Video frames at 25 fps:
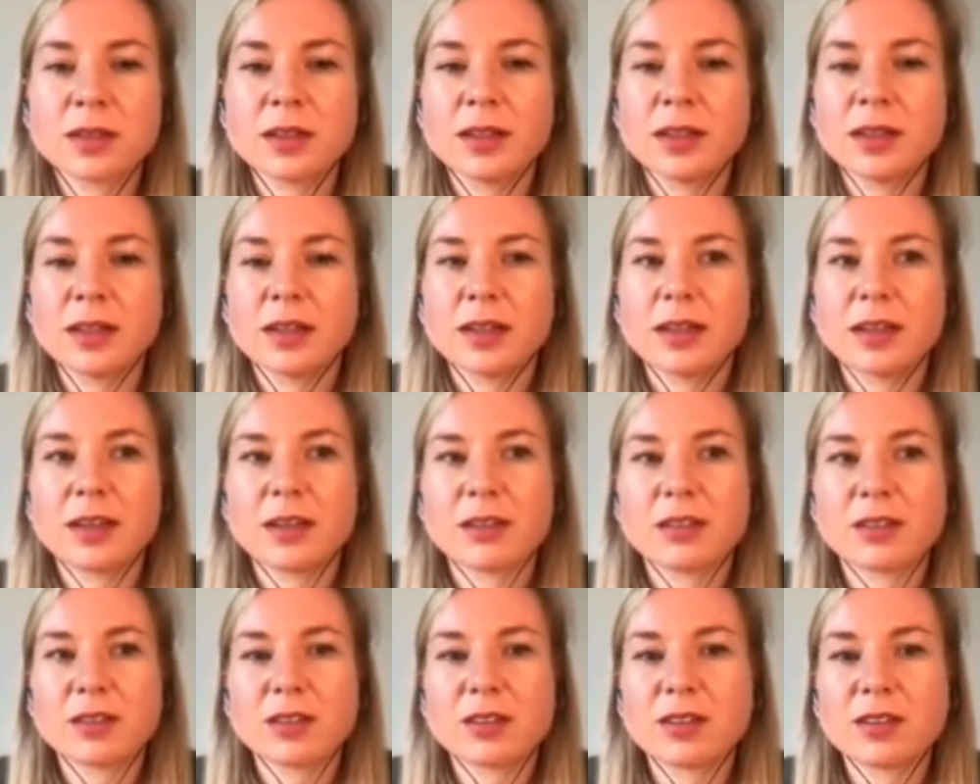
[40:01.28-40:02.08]
Try and
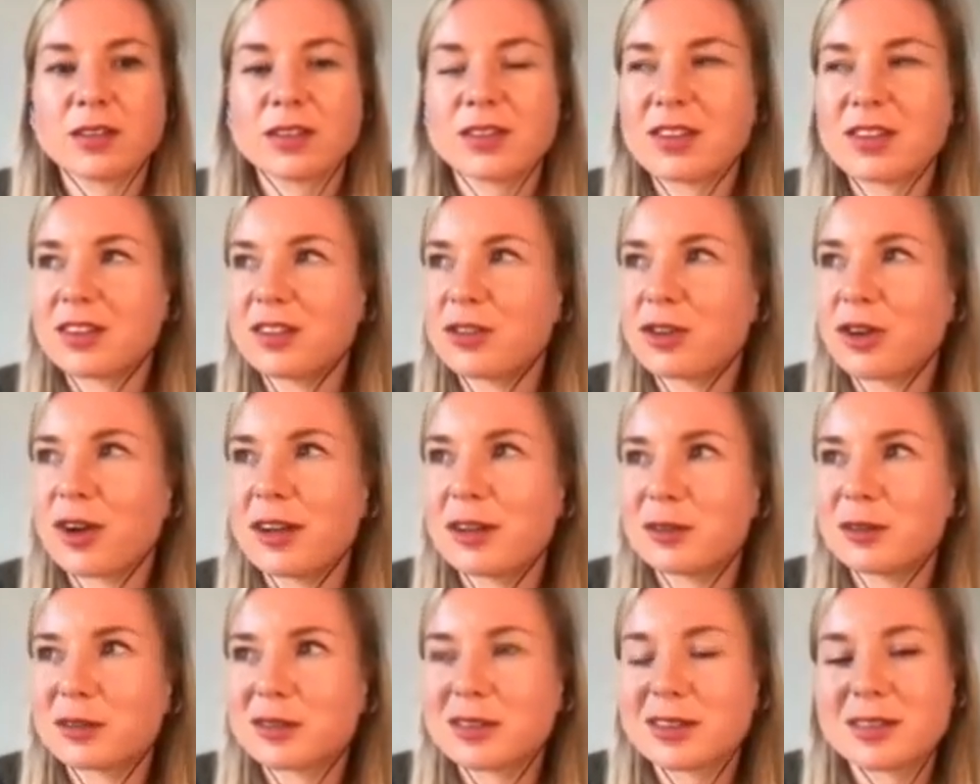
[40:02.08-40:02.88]
find smaller projects to
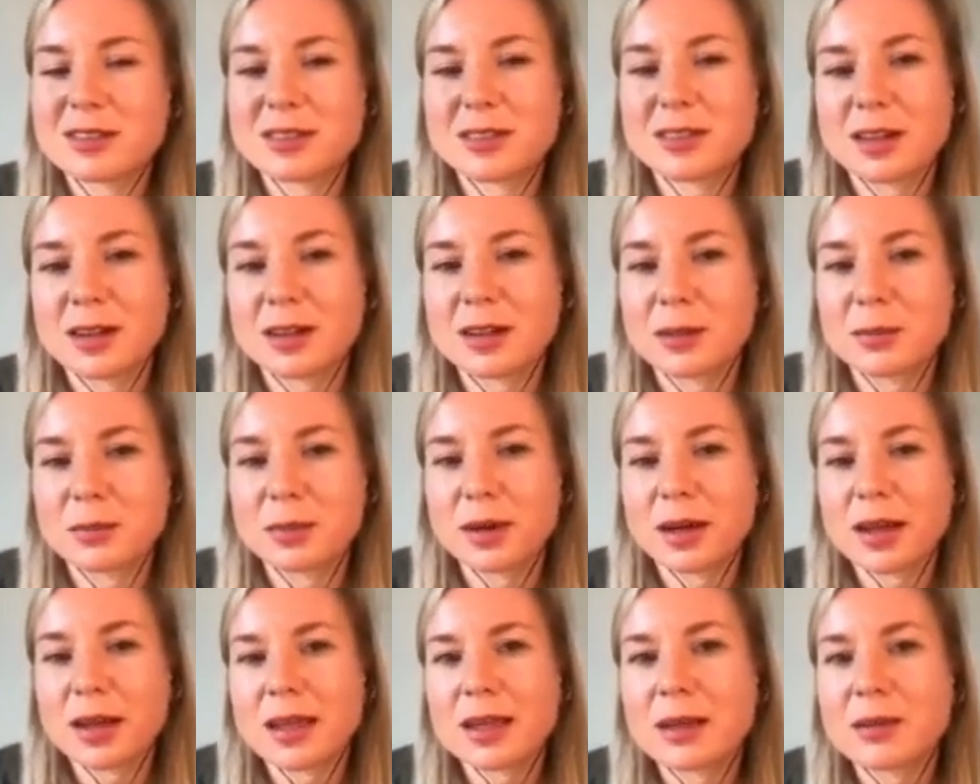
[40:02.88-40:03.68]
start with,
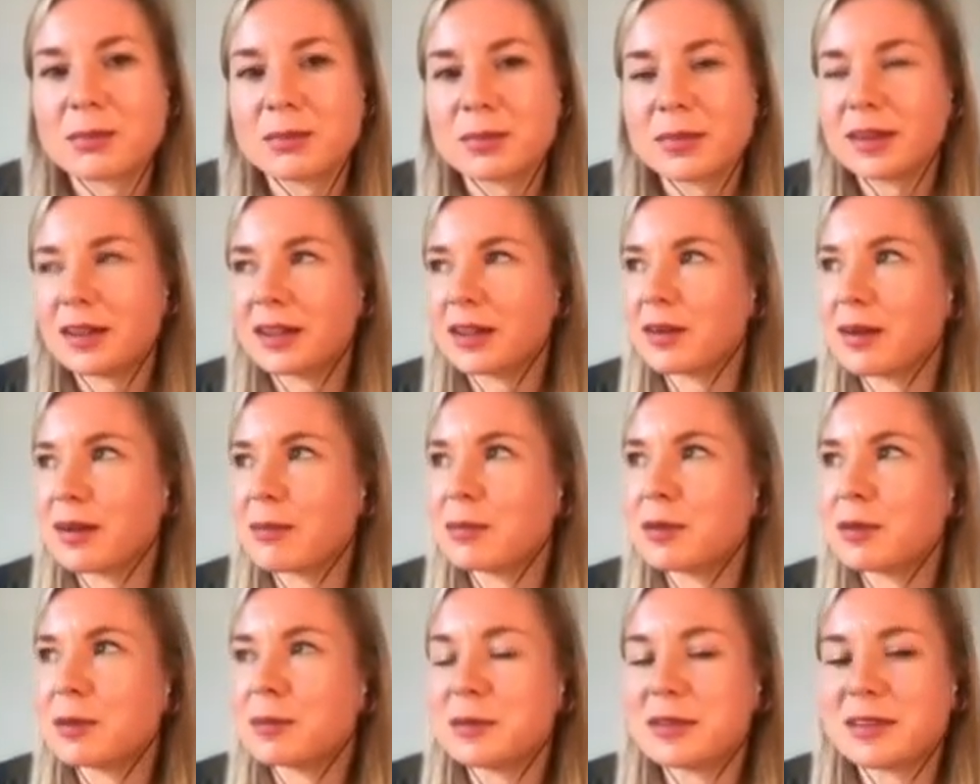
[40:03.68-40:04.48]
share in
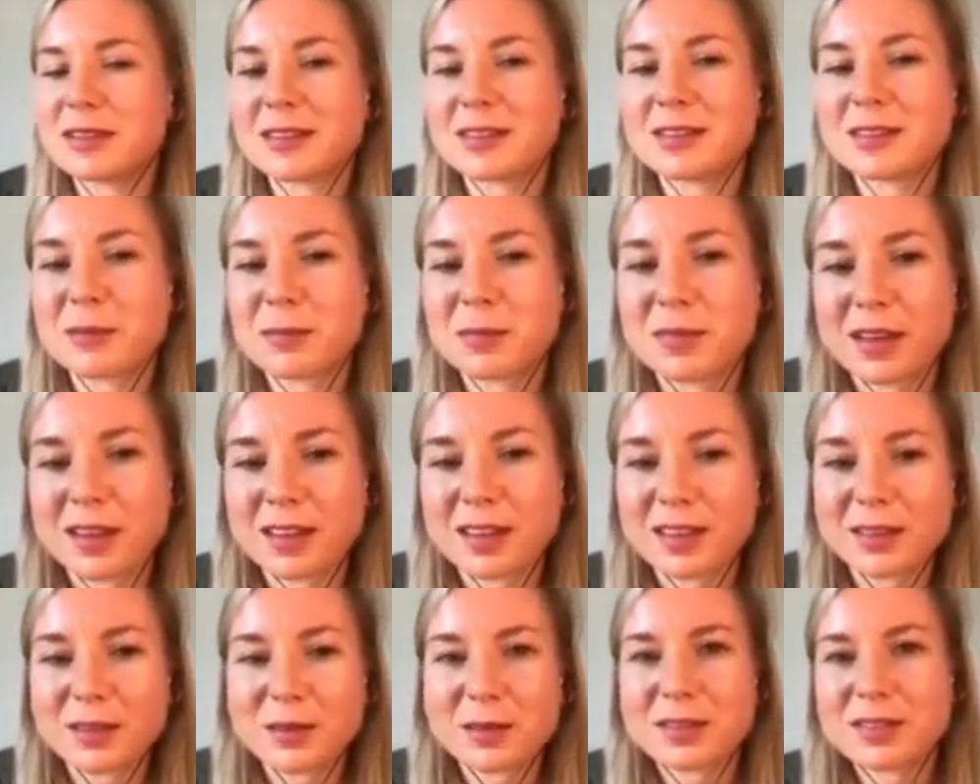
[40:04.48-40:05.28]
open,
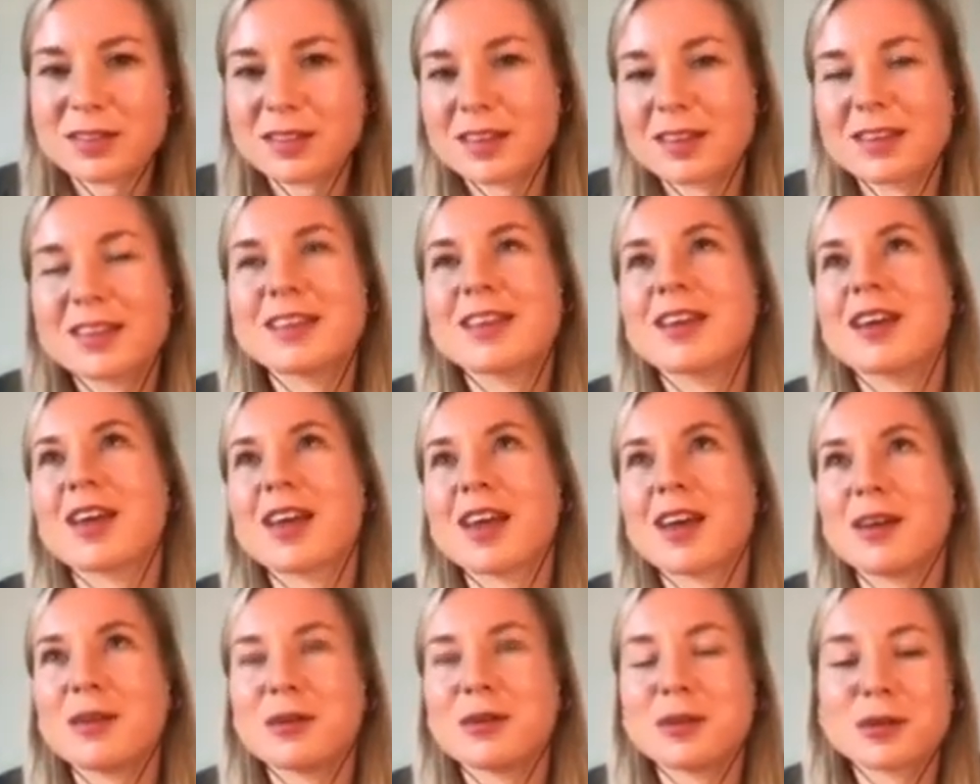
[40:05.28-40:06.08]
and find
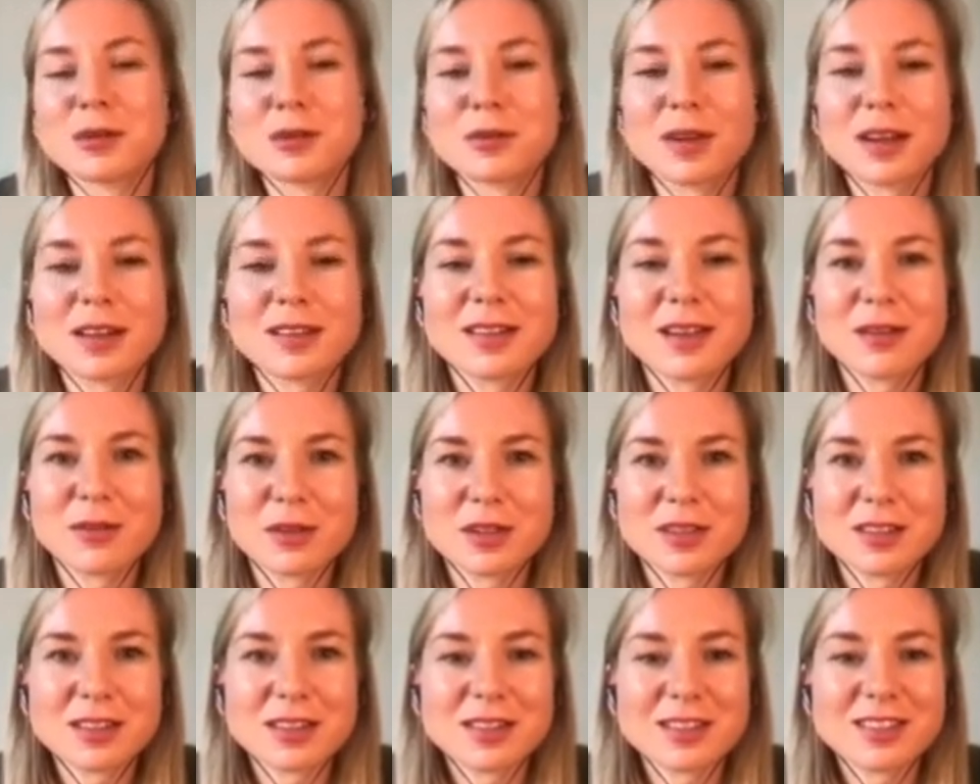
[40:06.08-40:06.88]
your peers, because there
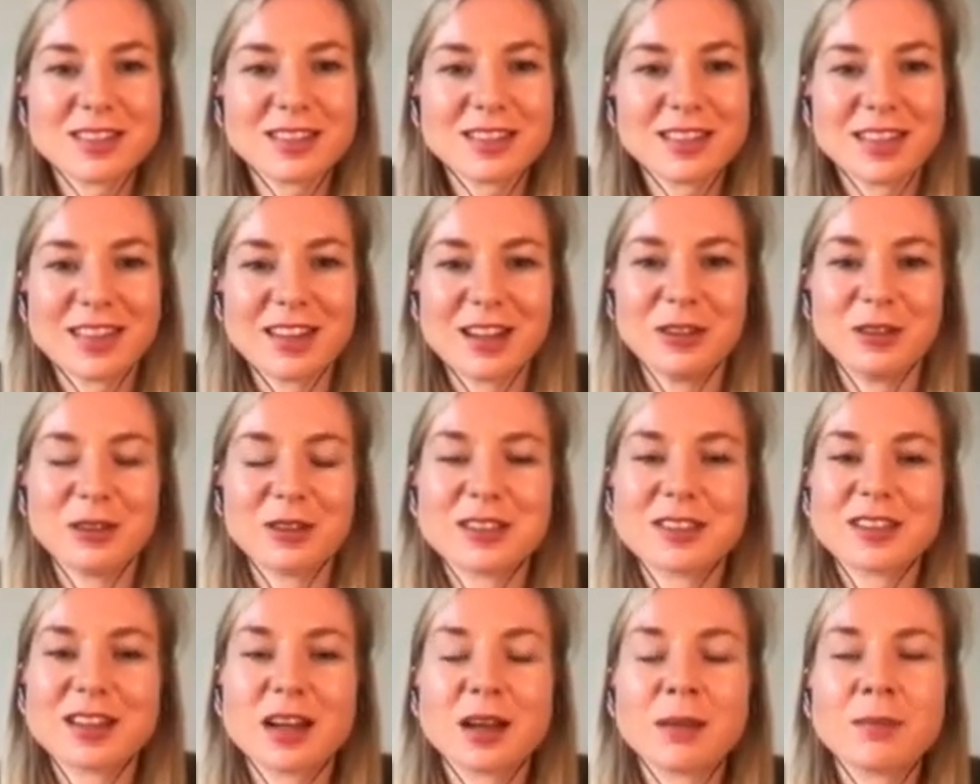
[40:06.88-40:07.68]
are lots of
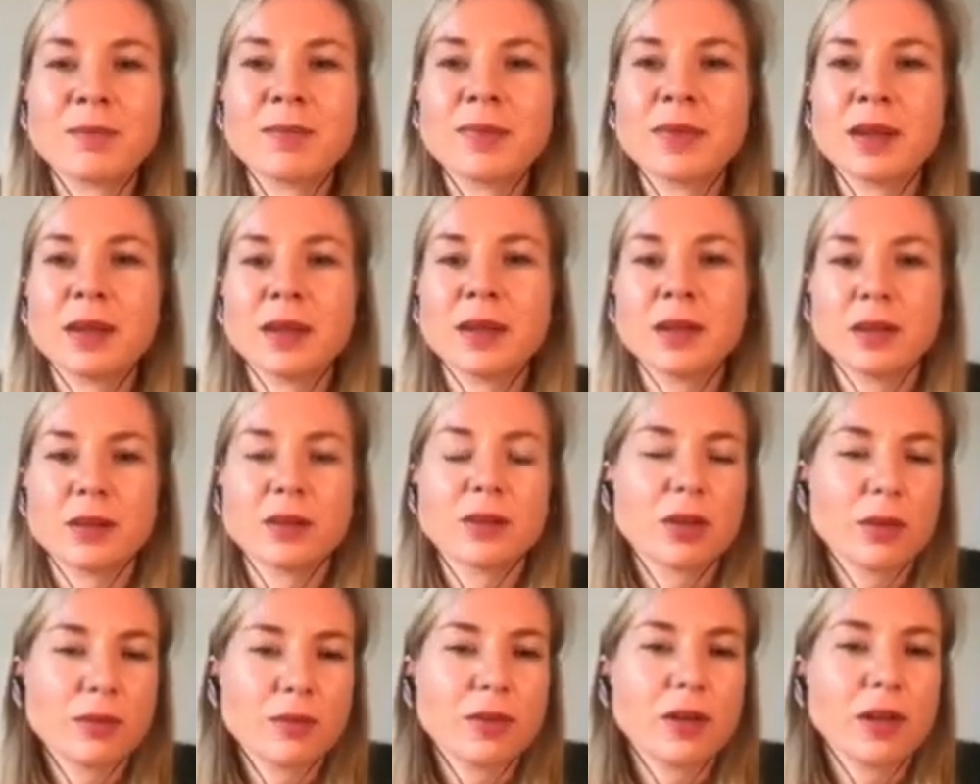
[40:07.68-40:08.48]
governments doing this,
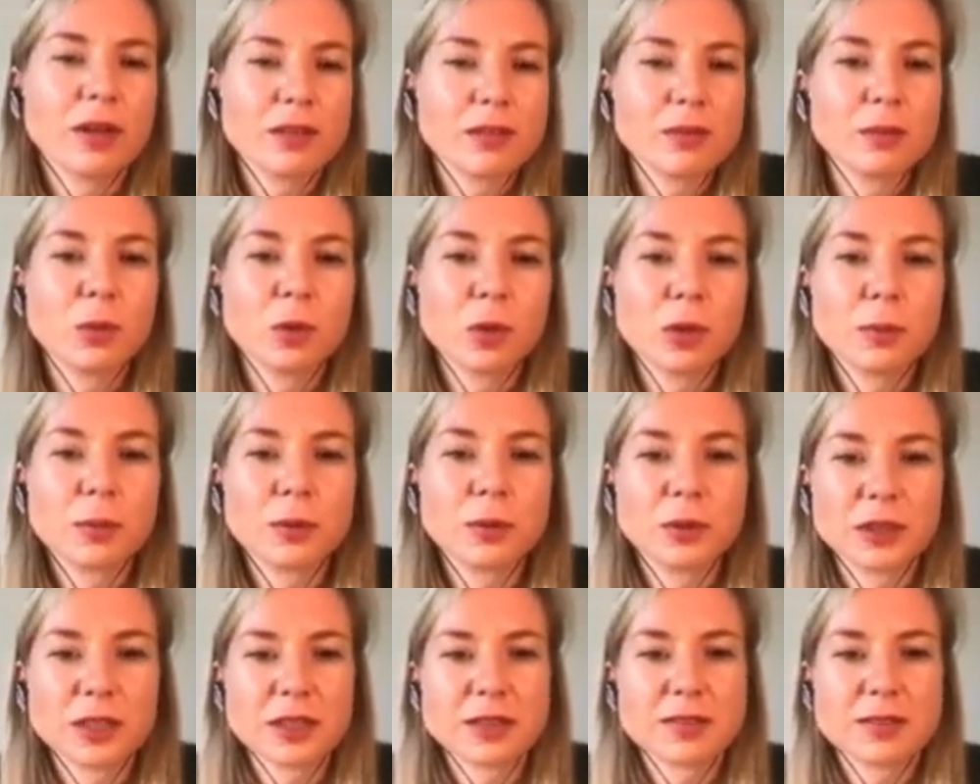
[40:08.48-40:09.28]
experimenting
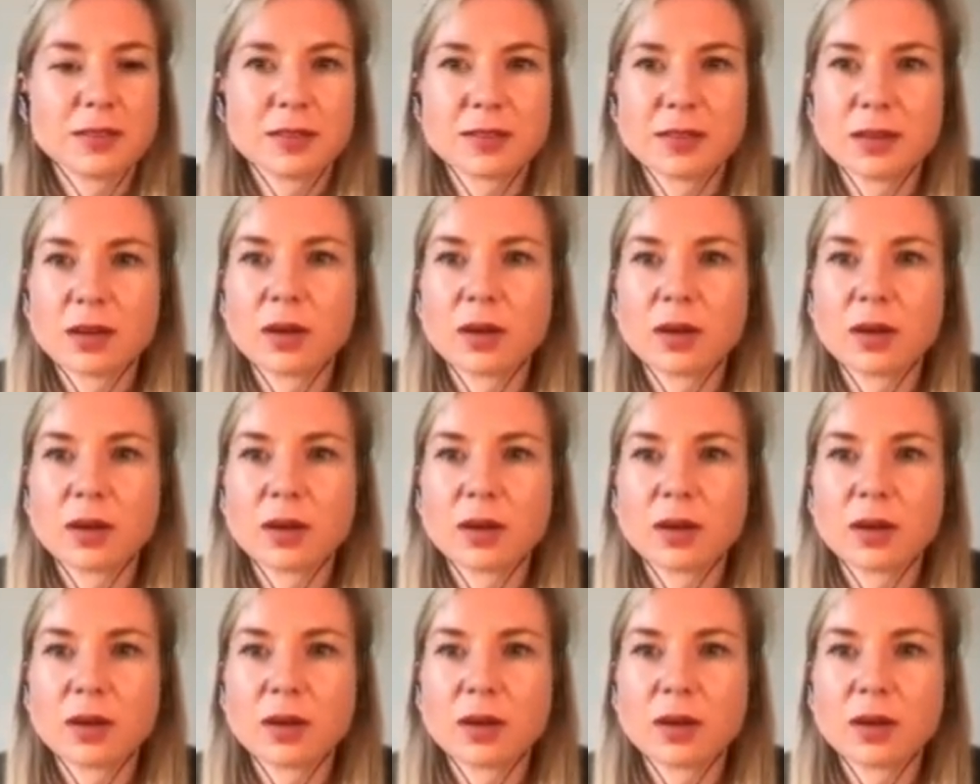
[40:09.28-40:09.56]
with it.